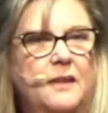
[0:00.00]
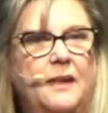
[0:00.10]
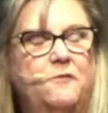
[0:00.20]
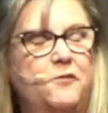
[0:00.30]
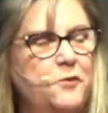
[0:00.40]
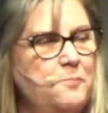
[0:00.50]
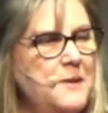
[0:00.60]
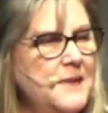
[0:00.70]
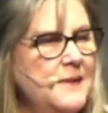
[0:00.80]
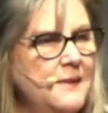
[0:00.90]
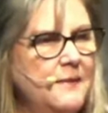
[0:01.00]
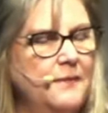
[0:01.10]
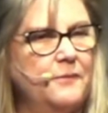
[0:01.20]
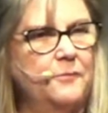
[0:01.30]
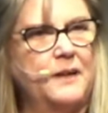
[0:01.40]
And for me,
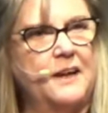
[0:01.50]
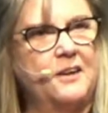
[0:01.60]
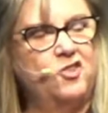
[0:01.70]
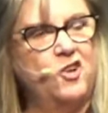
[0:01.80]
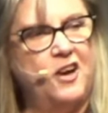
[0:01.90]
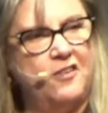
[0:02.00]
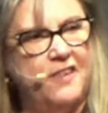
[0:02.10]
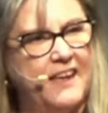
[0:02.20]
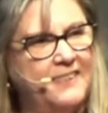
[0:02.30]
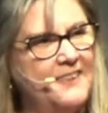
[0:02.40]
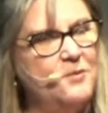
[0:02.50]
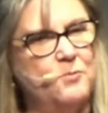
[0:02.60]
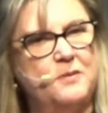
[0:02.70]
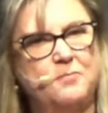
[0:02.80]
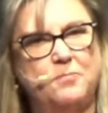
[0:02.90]
when I share that, this
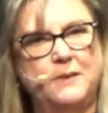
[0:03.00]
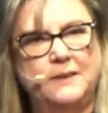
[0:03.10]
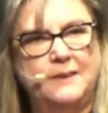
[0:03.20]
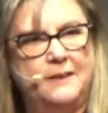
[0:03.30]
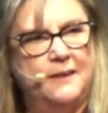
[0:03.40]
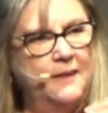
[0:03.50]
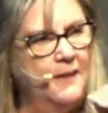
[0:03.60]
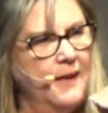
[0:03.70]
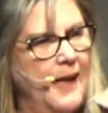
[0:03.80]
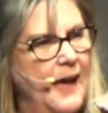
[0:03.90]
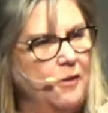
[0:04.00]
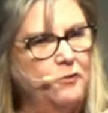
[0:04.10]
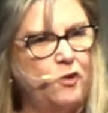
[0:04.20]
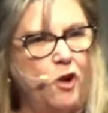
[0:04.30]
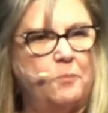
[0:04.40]
was really how
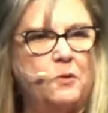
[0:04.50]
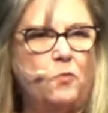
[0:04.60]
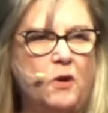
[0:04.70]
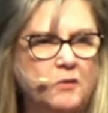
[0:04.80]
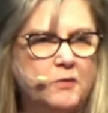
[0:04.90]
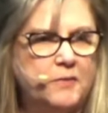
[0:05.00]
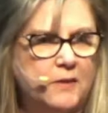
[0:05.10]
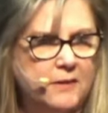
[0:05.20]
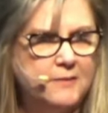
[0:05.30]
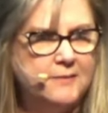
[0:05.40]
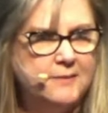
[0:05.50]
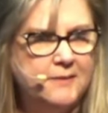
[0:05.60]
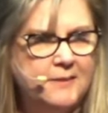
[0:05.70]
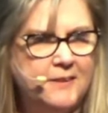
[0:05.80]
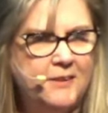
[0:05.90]
Dharma works for us.
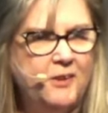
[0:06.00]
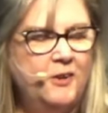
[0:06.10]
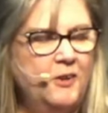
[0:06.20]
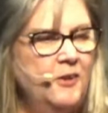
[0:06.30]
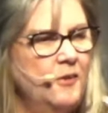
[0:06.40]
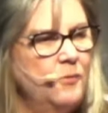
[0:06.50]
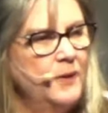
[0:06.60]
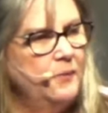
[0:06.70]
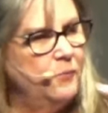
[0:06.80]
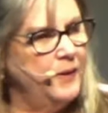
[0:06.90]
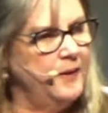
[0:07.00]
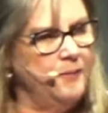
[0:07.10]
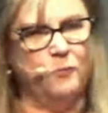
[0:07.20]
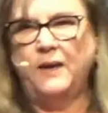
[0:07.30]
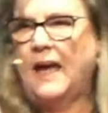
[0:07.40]

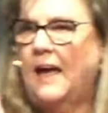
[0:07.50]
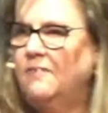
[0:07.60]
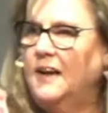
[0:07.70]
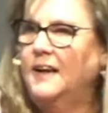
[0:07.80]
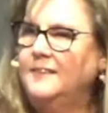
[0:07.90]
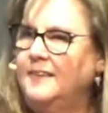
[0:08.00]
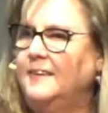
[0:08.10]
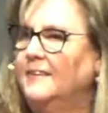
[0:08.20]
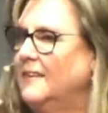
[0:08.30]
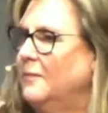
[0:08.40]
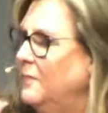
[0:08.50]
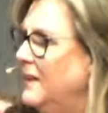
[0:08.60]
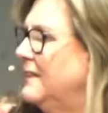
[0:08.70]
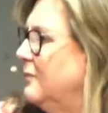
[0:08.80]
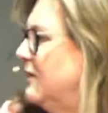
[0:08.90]
We have an idea,
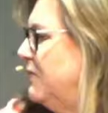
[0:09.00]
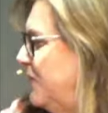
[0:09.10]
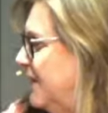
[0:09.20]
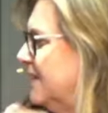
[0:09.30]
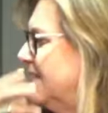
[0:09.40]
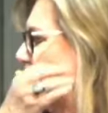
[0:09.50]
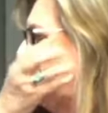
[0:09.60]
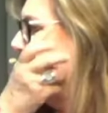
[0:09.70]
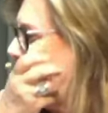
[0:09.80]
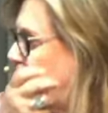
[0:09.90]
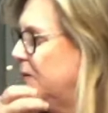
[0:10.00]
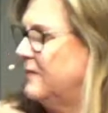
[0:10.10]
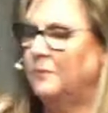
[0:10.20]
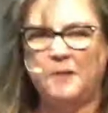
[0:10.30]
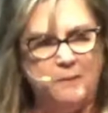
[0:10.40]
something that we feel, it's a whisper.
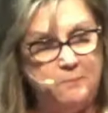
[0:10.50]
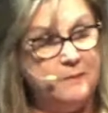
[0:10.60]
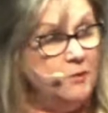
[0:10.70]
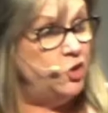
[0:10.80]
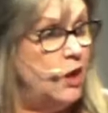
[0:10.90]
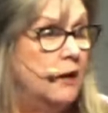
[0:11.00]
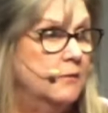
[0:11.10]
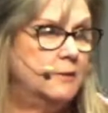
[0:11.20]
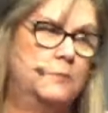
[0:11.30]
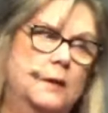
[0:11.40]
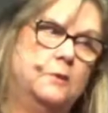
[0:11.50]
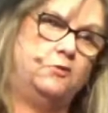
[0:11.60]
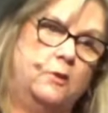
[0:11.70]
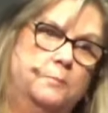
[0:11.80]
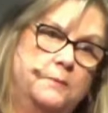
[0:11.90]
Sometimes it's a shout, sometimes it
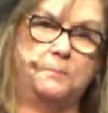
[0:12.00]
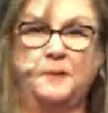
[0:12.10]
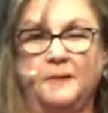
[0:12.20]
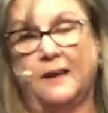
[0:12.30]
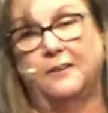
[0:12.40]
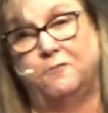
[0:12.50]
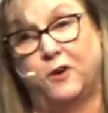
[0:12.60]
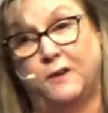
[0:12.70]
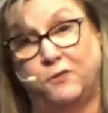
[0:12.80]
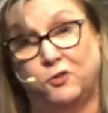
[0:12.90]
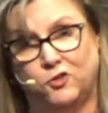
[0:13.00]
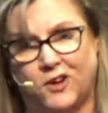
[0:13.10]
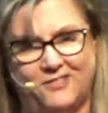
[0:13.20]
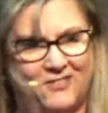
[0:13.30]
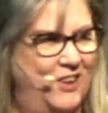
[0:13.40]
jumps up and down in front of you and
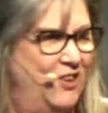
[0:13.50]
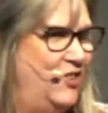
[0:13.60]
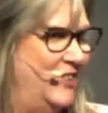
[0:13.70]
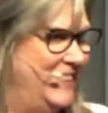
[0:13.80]
tries to get your